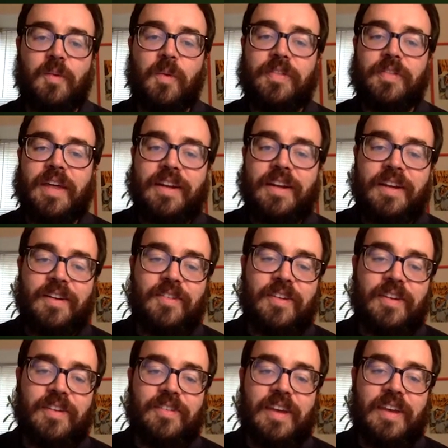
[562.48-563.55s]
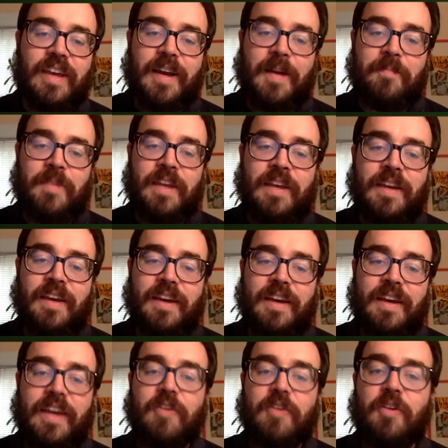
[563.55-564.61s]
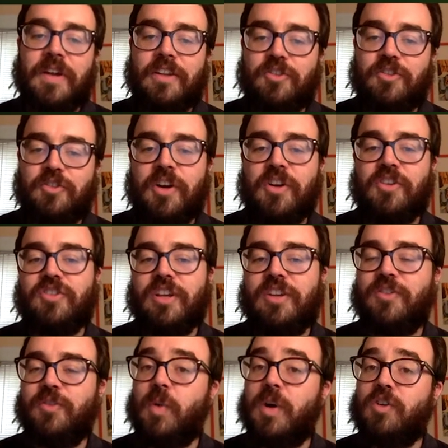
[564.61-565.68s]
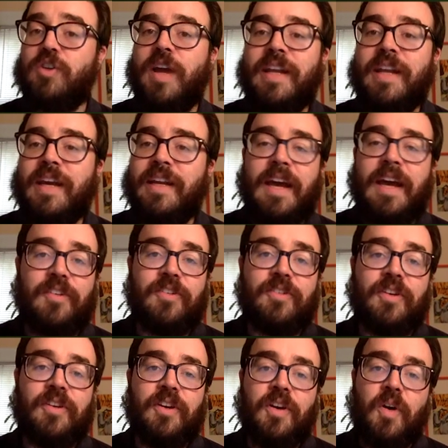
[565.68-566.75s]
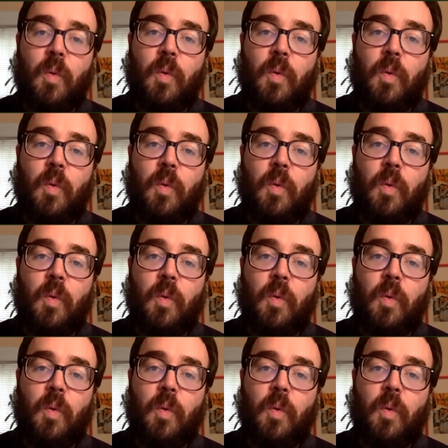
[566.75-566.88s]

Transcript: What that is, is saying, here are instructions for creating an S.